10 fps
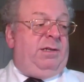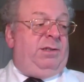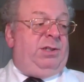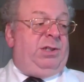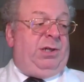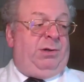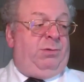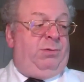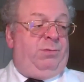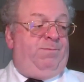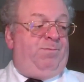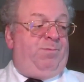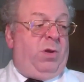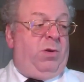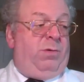So
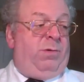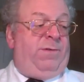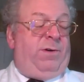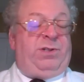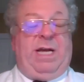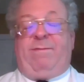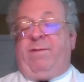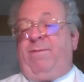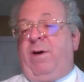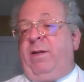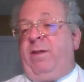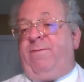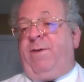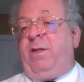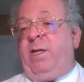we'll first have to find the
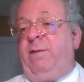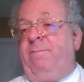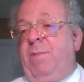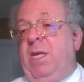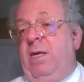funding